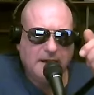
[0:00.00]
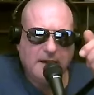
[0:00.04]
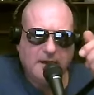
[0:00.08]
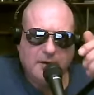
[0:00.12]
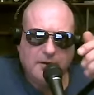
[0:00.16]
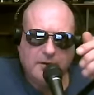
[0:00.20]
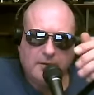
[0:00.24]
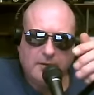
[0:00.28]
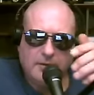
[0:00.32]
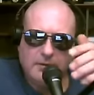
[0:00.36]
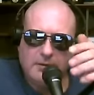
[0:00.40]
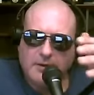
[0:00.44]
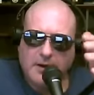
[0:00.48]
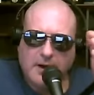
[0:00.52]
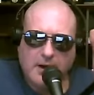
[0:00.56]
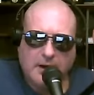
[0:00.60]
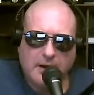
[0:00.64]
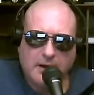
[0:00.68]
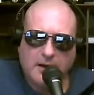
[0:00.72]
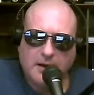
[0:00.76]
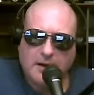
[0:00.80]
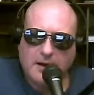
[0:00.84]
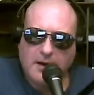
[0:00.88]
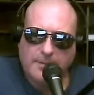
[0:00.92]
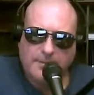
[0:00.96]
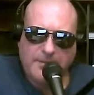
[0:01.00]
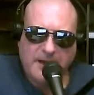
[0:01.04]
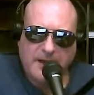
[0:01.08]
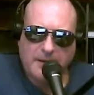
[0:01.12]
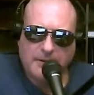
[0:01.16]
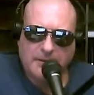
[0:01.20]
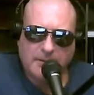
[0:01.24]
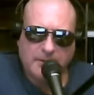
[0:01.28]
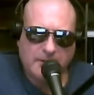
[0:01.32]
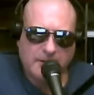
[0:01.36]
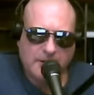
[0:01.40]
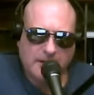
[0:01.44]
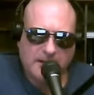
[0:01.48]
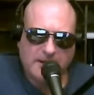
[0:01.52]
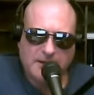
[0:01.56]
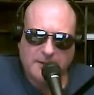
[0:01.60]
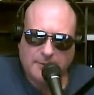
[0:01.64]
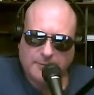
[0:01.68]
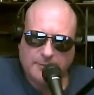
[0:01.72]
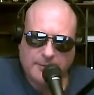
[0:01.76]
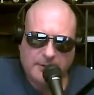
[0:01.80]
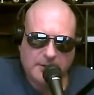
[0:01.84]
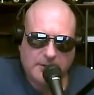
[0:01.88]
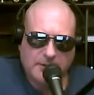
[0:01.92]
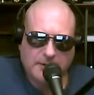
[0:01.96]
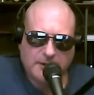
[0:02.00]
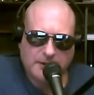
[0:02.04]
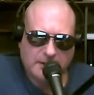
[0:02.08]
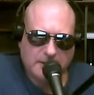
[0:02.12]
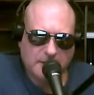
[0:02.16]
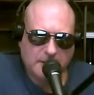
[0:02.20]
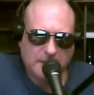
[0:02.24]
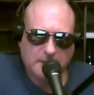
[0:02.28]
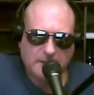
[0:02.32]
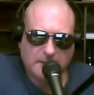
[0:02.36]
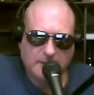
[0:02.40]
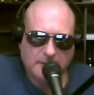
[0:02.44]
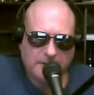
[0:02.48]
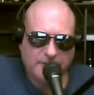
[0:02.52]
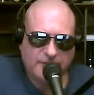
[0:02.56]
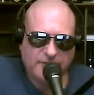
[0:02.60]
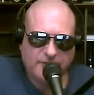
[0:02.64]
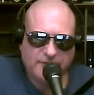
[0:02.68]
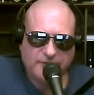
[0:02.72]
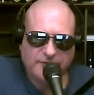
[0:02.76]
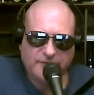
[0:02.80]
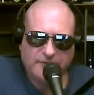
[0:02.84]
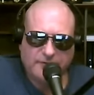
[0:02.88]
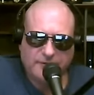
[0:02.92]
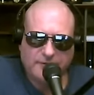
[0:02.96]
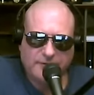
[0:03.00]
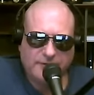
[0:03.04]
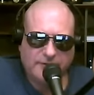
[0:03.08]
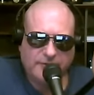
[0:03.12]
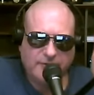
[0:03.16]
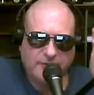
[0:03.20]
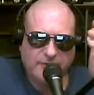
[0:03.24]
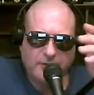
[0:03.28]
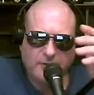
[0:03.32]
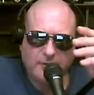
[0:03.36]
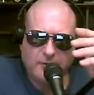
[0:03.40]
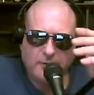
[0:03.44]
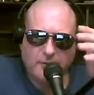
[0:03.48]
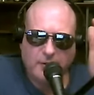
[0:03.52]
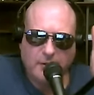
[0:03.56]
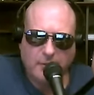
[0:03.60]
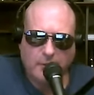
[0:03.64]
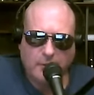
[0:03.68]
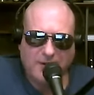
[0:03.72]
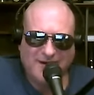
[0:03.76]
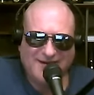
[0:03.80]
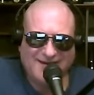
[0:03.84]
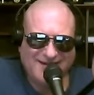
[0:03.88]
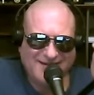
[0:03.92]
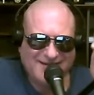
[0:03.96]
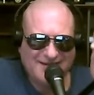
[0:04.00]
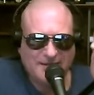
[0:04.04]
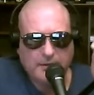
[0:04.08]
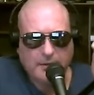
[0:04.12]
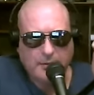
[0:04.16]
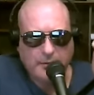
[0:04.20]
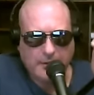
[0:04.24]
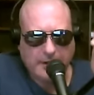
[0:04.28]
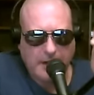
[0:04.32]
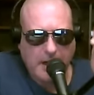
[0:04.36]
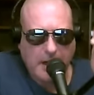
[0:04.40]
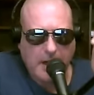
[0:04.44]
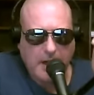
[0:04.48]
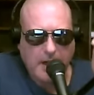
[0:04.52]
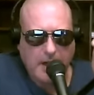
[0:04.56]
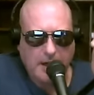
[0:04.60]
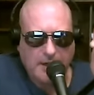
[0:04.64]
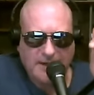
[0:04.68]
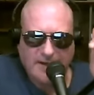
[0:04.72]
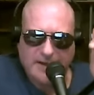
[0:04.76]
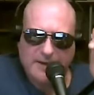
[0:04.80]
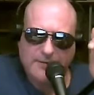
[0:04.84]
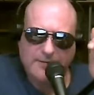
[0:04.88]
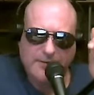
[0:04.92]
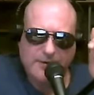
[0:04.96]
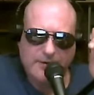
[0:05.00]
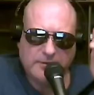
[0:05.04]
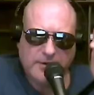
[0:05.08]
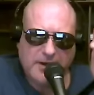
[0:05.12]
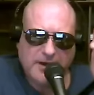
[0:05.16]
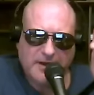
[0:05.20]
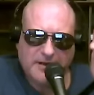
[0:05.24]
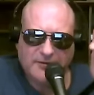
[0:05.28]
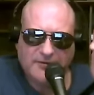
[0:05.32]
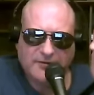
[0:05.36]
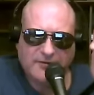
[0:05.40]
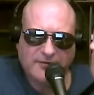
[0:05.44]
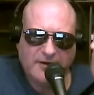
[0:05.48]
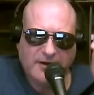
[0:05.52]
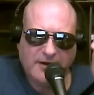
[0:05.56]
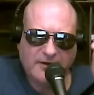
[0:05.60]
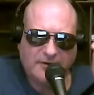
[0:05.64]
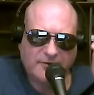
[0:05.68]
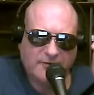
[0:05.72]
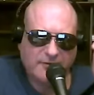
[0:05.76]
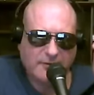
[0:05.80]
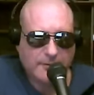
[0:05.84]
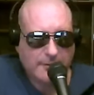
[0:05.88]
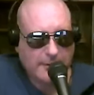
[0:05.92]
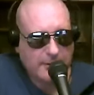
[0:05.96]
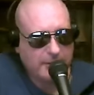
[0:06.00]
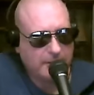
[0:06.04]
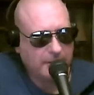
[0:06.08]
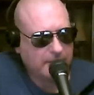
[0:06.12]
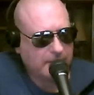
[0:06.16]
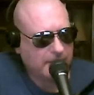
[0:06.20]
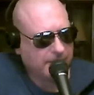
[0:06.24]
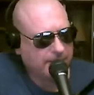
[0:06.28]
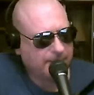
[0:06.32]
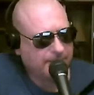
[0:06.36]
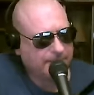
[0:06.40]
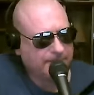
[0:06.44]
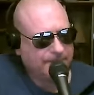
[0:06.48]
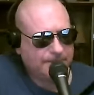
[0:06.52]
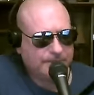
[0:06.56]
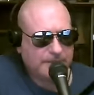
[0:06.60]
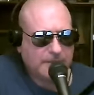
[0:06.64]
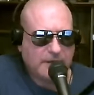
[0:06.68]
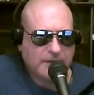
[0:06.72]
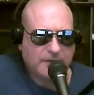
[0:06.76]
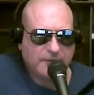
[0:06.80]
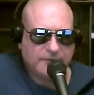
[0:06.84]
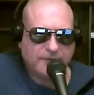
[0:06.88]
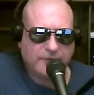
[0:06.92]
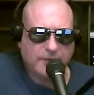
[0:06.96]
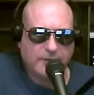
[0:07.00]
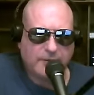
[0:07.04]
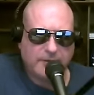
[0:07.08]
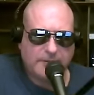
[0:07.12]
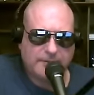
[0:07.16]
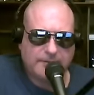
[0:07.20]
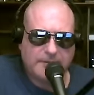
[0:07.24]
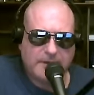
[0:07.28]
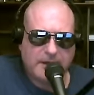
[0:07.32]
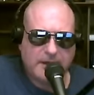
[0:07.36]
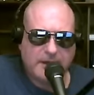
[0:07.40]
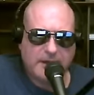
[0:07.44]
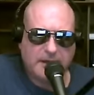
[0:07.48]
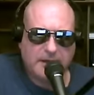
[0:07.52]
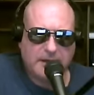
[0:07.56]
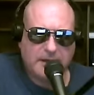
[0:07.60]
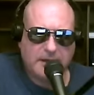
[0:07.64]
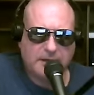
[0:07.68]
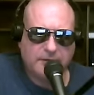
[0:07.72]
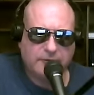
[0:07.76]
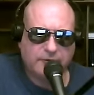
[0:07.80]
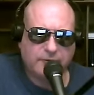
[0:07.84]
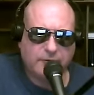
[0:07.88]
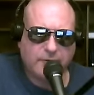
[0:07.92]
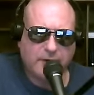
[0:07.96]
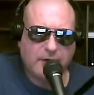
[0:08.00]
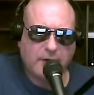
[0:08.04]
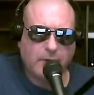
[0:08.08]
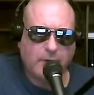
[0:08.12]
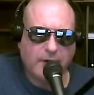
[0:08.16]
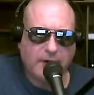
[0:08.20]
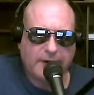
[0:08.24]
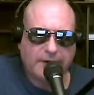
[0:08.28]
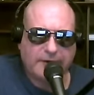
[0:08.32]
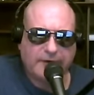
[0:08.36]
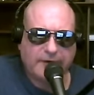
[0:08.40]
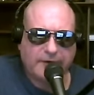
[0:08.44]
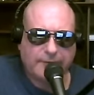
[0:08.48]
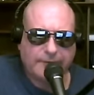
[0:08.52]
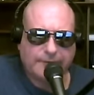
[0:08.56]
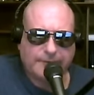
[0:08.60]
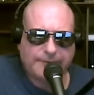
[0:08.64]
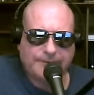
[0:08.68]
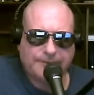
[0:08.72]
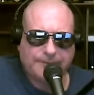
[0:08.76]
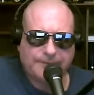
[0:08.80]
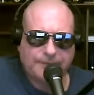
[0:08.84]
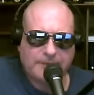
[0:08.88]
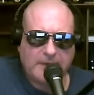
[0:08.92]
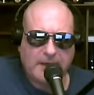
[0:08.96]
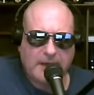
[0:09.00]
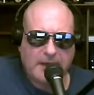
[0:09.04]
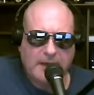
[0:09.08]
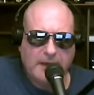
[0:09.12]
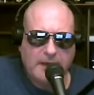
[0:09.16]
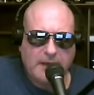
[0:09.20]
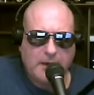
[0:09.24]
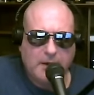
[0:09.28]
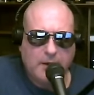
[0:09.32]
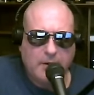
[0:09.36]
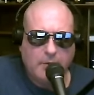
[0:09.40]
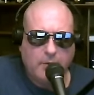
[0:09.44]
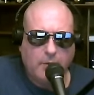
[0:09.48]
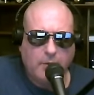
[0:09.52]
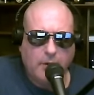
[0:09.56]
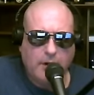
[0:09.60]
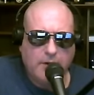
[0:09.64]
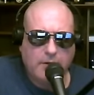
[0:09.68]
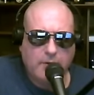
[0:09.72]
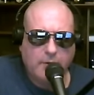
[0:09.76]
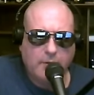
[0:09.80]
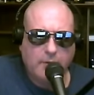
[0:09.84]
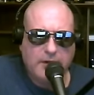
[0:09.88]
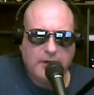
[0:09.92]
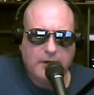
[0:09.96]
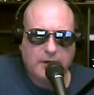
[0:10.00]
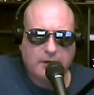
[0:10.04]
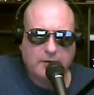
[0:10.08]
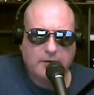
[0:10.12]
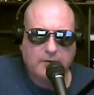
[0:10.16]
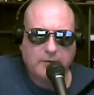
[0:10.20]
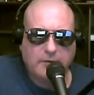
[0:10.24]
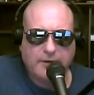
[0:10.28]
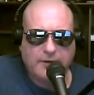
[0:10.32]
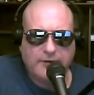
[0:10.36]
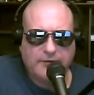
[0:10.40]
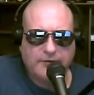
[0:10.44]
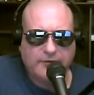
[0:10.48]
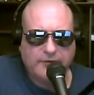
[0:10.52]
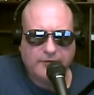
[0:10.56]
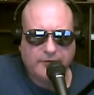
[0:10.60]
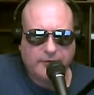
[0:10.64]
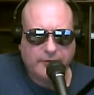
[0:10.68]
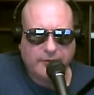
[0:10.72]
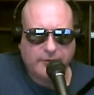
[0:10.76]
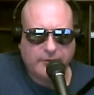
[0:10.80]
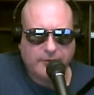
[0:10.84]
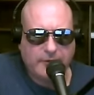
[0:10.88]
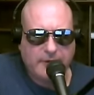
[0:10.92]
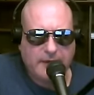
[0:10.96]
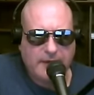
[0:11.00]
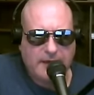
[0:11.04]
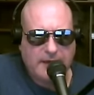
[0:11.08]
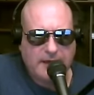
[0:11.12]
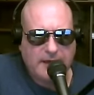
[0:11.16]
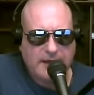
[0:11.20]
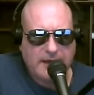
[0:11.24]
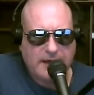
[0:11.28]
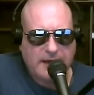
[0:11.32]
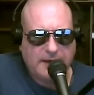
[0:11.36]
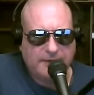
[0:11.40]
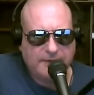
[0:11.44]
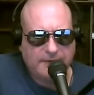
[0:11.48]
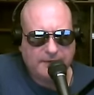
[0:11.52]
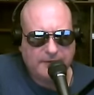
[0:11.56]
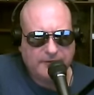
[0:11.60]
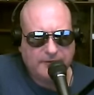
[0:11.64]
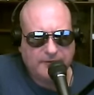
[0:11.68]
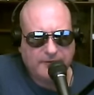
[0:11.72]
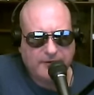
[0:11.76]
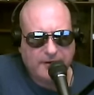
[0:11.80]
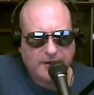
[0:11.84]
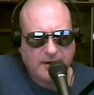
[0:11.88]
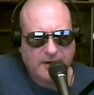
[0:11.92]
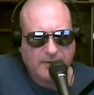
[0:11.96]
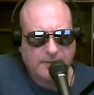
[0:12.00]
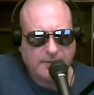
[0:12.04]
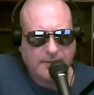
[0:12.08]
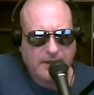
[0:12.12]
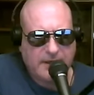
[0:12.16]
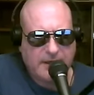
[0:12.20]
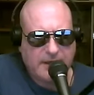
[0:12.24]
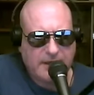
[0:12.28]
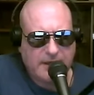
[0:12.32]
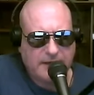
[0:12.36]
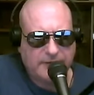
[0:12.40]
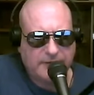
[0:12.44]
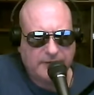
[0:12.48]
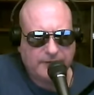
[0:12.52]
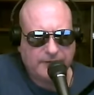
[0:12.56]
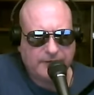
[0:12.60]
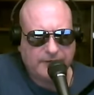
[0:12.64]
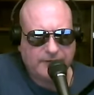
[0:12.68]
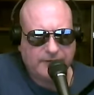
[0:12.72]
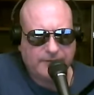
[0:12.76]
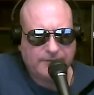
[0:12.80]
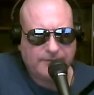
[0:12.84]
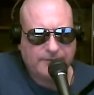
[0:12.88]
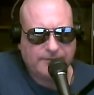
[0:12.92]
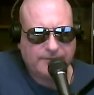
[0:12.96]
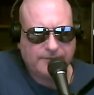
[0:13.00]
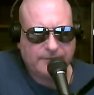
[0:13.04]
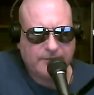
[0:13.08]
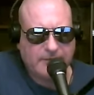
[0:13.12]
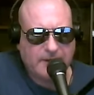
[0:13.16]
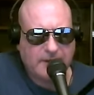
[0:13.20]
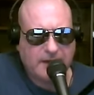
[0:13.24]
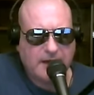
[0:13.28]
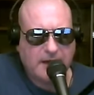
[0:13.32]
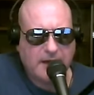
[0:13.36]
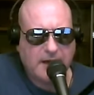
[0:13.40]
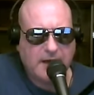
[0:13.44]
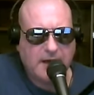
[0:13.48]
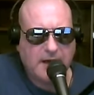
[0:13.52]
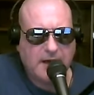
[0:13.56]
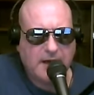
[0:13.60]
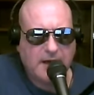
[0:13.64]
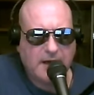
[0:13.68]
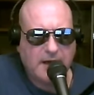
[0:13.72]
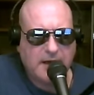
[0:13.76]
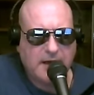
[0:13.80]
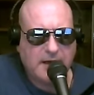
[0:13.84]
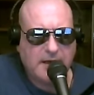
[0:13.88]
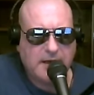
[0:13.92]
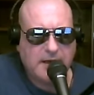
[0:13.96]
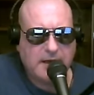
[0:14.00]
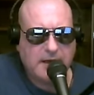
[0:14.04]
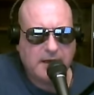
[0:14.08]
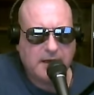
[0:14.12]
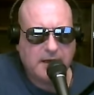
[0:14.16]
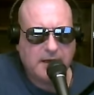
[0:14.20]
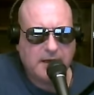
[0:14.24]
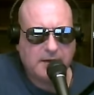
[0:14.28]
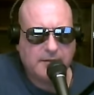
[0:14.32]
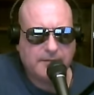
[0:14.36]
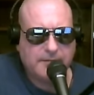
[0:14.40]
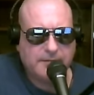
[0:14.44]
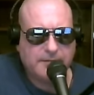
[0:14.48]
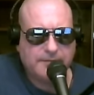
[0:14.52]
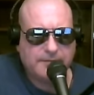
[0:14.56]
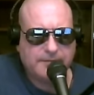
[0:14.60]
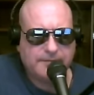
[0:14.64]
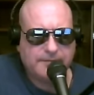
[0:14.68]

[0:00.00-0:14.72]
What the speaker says: who are apparently completely clueless to what is going on in the United States of America. So here's what I want to do. What we are going to do at this time is I